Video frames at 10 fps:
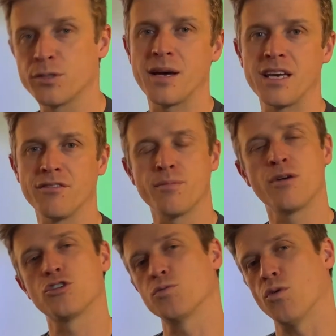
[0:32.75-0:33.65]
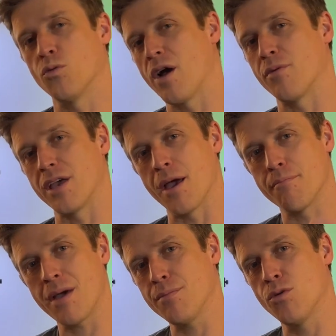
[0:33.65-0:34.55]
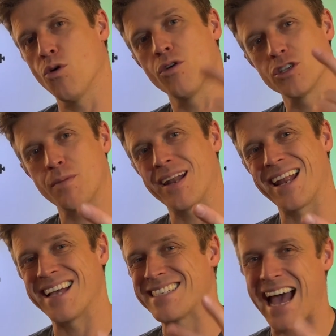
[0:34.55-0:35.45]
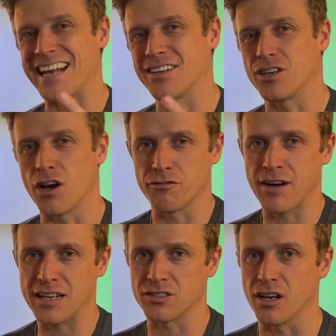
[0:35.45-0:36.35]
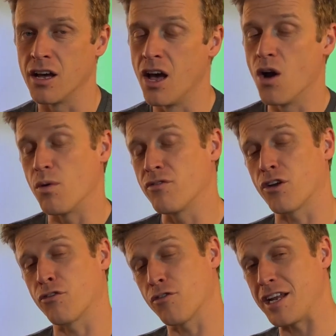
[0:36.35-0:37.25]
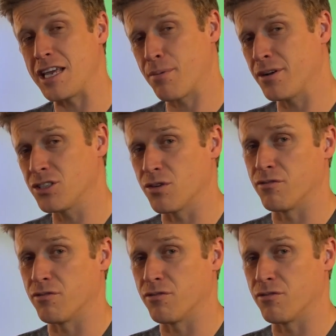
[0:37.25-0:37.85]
to Making for Motorsport, where we make more, spend less and go faster. We've got a 3D printer in